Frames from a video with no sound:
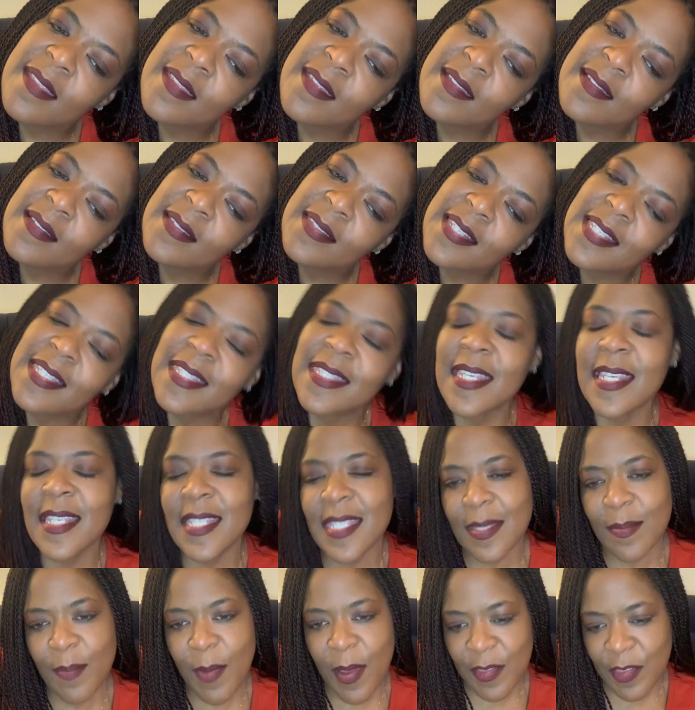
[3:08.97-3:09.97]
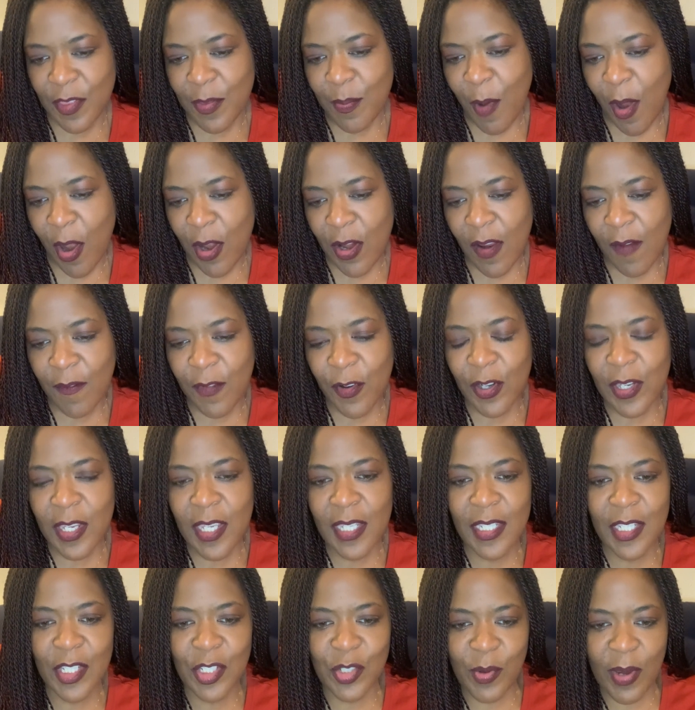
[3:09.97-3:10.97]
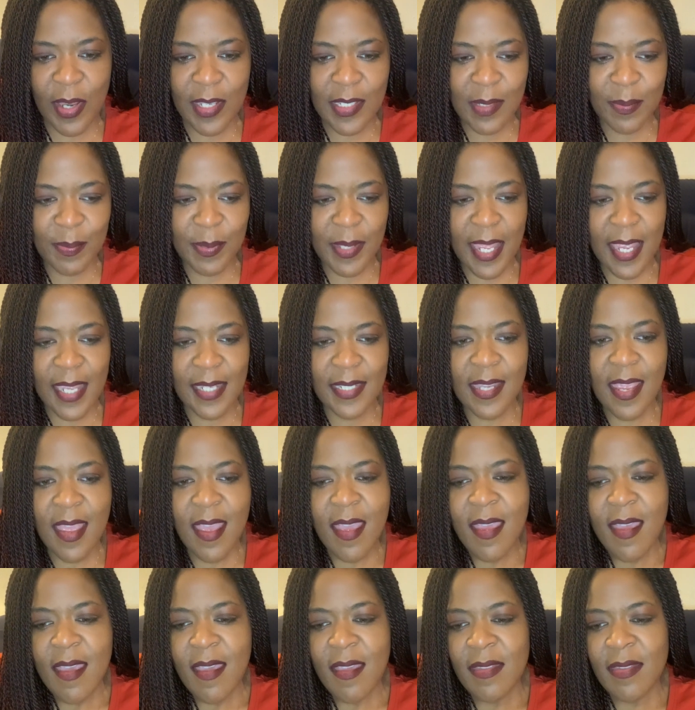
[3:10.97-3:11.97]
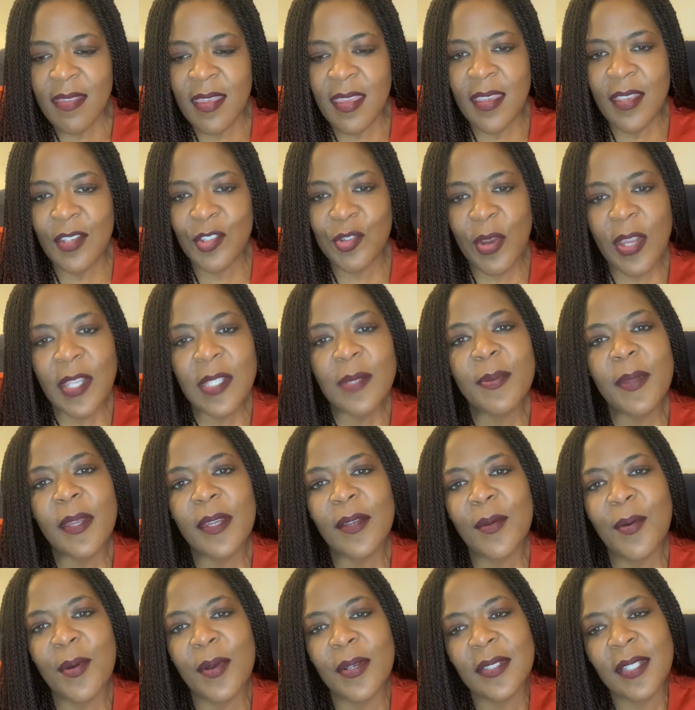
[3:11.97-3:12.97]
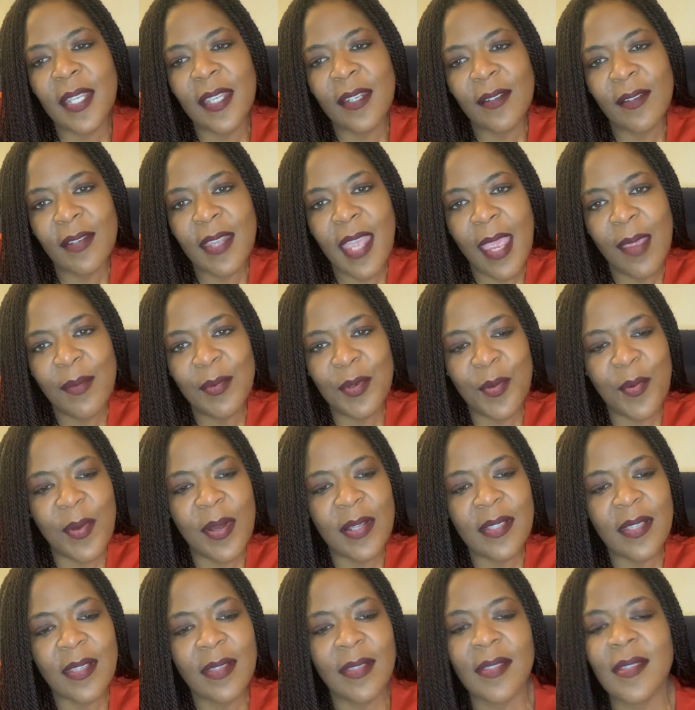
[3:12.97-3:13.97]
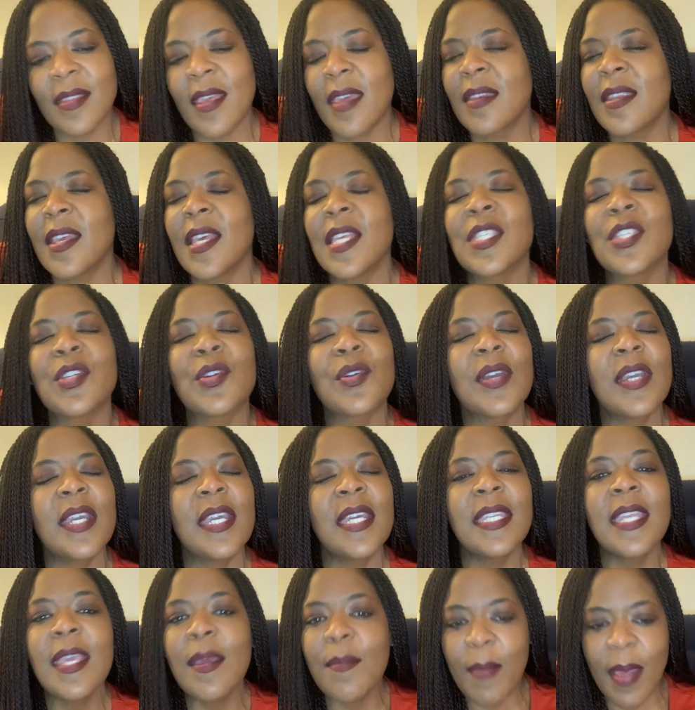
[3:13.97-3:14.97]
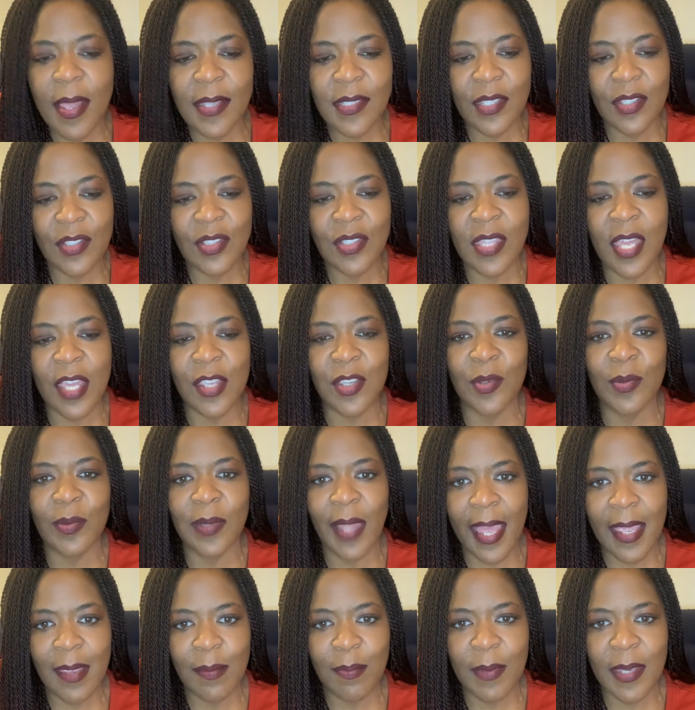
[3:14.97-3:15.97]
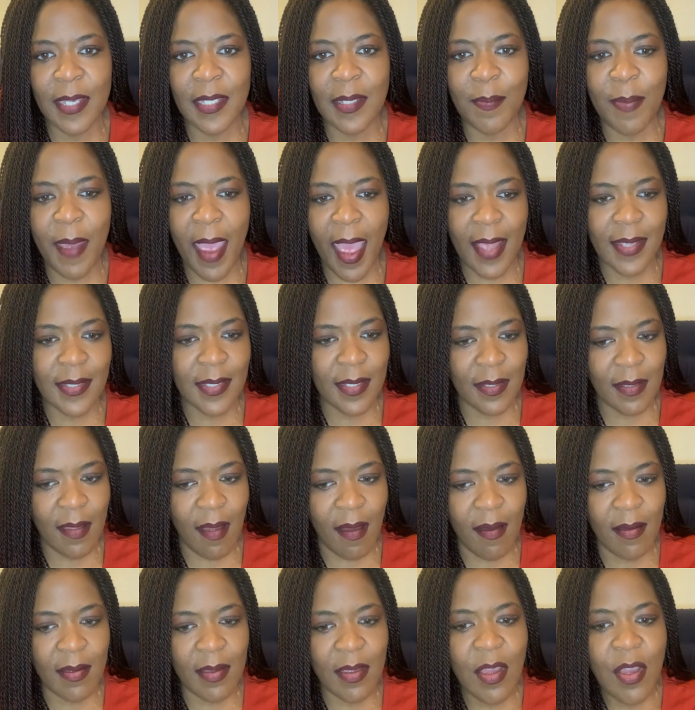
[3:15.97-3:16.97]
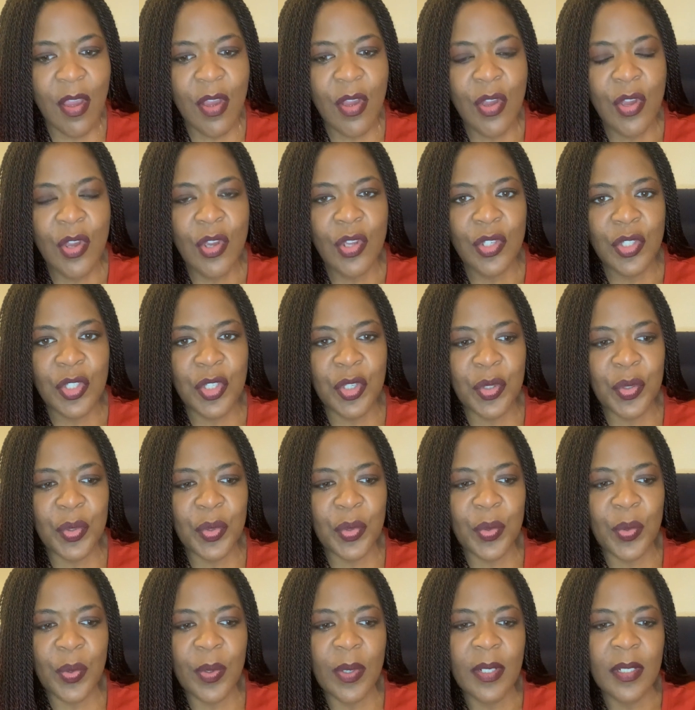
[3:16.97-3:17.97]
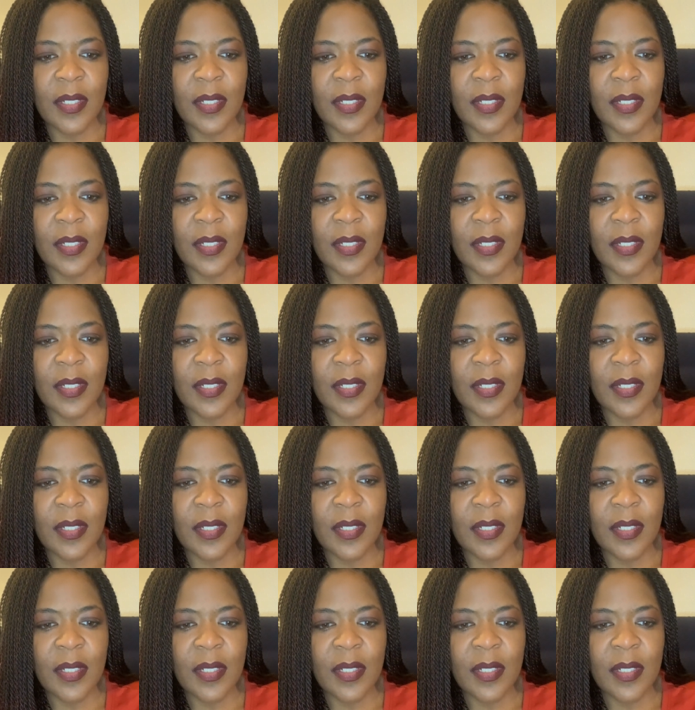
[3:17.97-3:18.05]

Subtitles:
the 6-month mark of her kidney transplant, the transplant coordinator came to us and said, "Is there any message that you'd like me to pass along to